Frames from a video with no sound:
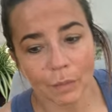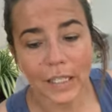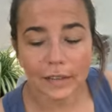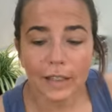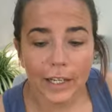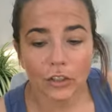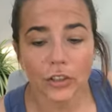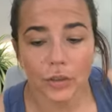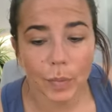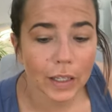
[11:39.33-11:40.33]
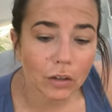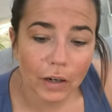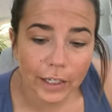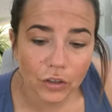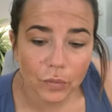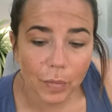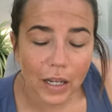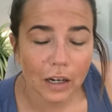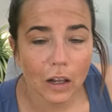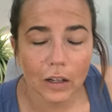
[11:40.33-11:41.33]
Meditation's been great just
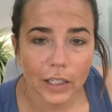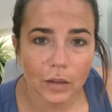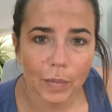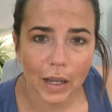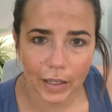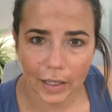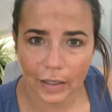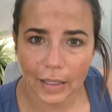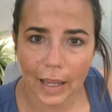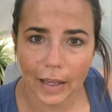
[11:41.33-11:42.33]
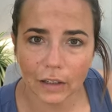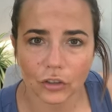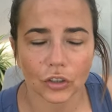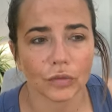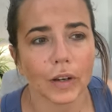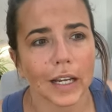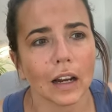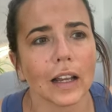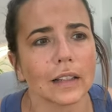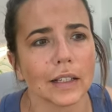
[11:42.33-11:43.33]
by learning about it again and just
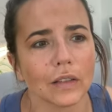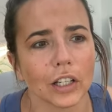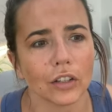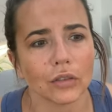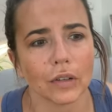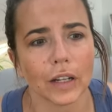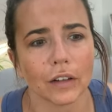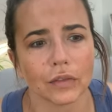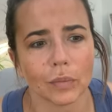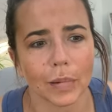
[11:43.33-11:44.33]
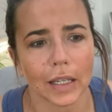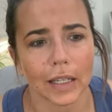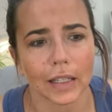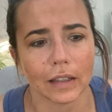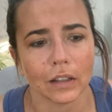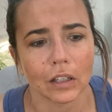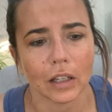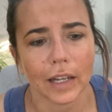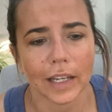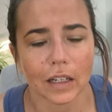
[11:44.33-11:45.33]
realizing that you don't have to be
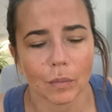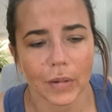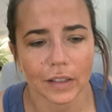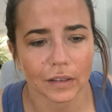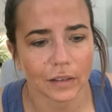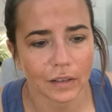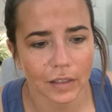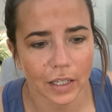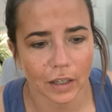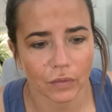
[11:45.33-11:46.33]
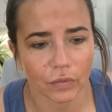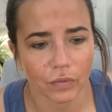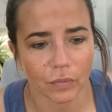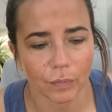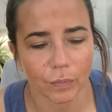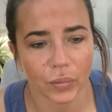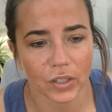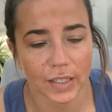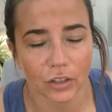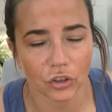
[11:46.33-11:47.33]
in a meditative
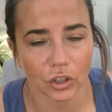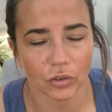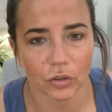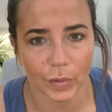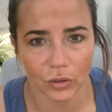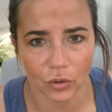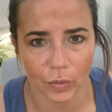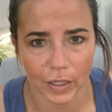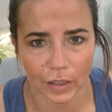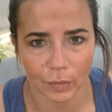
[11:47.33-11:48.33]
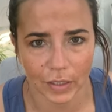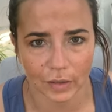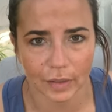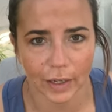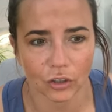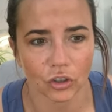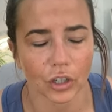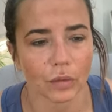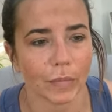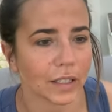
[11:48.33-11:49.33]
position to be doing meditation.